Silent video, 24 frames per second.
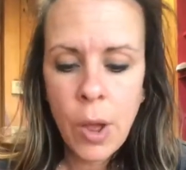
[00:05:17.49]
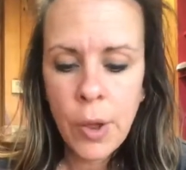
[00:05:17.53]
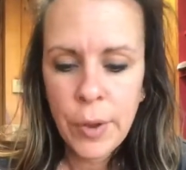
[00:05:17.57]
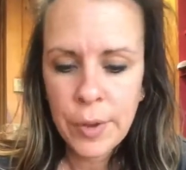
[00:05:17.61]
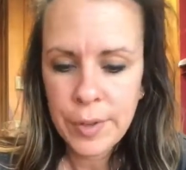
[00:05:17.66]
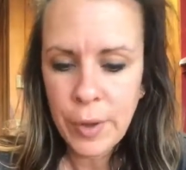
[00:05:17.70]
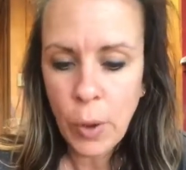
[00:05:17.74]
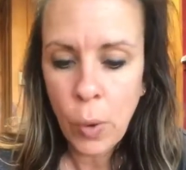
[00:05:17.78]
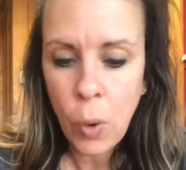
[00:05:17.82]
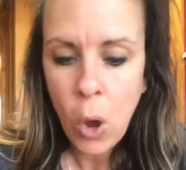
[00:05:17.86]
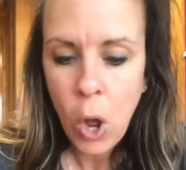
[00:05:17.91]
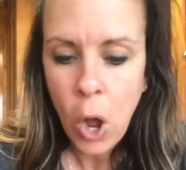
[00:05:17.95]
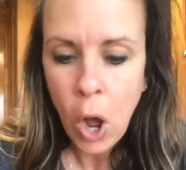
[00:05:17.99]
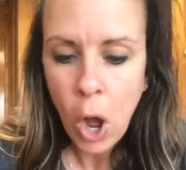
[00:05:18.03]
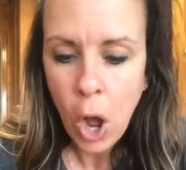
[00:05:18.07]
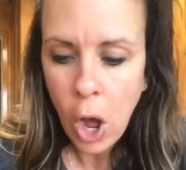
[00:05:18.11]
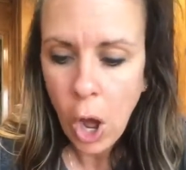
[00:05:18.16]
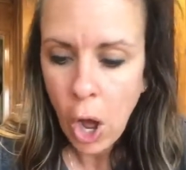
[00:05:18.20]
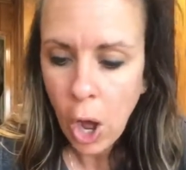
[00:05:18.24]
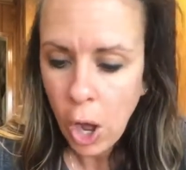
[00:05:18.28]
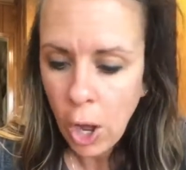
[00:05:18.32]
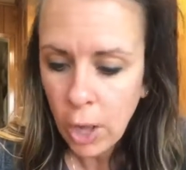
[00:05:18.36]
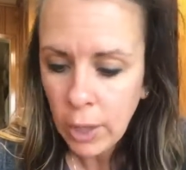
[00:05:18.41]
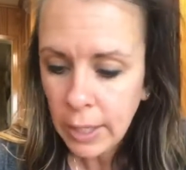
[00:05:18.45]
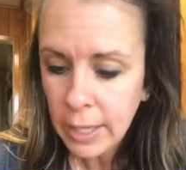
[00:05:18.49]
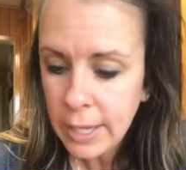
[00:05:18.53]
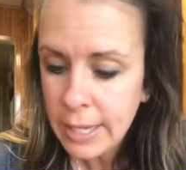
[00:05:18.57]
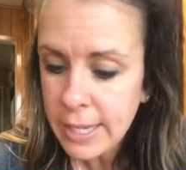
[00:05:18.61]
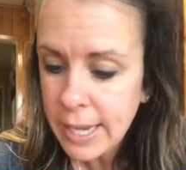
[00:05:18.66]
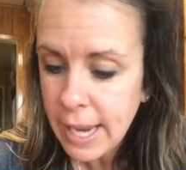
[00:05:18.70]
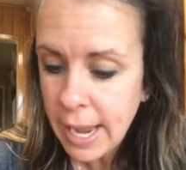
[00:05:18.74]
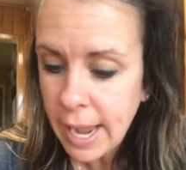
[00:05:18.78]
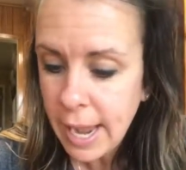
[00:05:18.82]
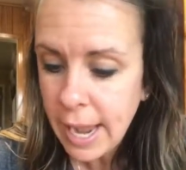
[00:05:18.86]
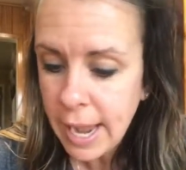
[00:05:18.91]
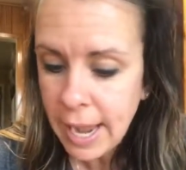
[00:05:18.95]
So
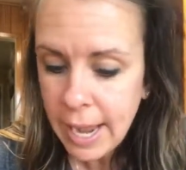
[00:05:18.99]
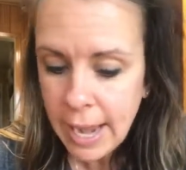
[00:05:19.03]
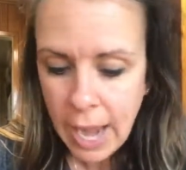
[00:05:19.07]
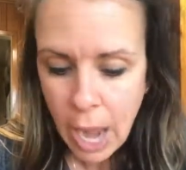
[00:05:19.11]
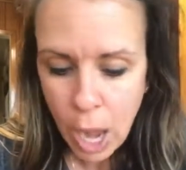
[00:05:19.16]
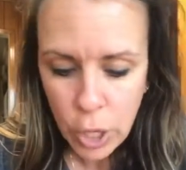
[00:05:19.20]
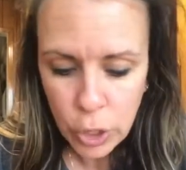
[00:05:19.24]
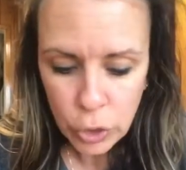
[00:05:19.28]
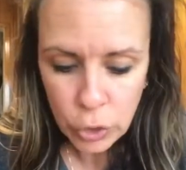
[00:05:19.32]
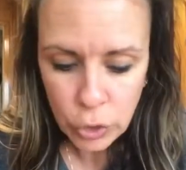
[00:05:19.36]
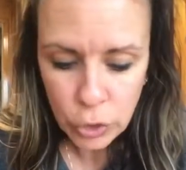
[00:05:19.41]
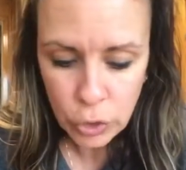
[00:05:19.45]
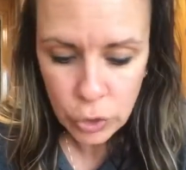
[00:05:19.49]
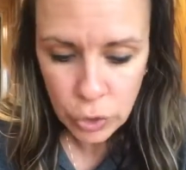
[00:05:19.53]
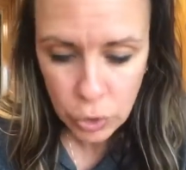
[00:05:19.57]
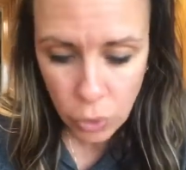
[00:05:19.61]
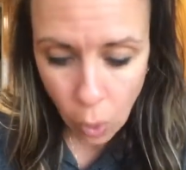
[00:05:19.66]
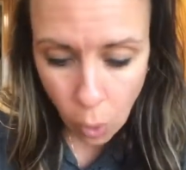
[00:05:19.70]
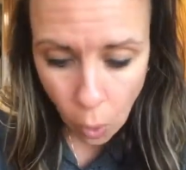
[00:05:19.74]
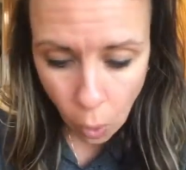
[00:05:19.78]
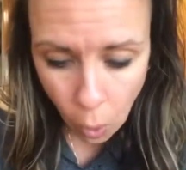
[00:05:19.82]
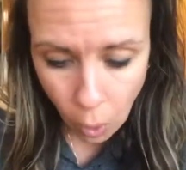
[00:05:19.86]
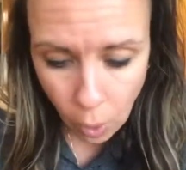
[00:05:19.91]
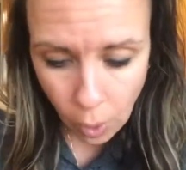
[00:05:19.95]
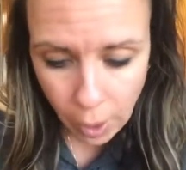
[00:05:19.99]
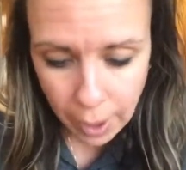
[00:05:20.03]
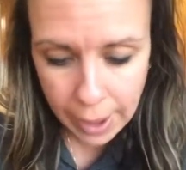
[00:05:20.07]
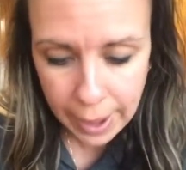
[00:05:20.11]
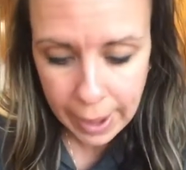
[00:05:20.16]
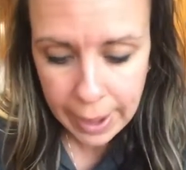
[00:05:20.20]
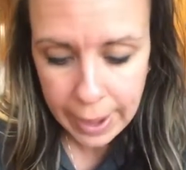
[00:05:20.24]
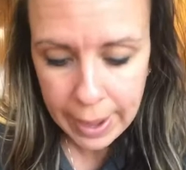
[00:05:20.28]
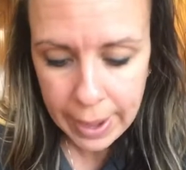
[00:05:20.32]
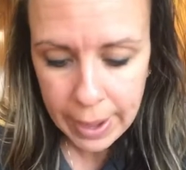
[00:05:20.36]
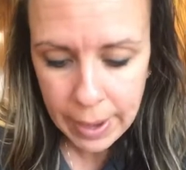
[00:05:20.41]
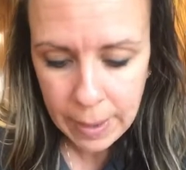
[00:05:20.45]
Holiday
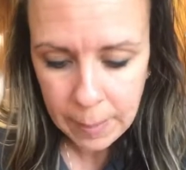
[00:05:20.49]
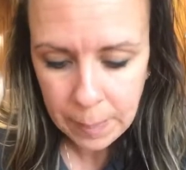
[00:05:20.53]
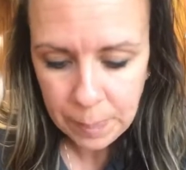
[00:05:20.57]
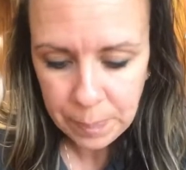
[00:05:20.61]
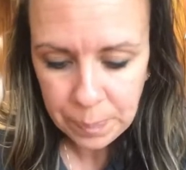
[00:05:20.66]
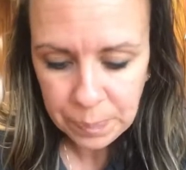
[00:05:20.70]
Joy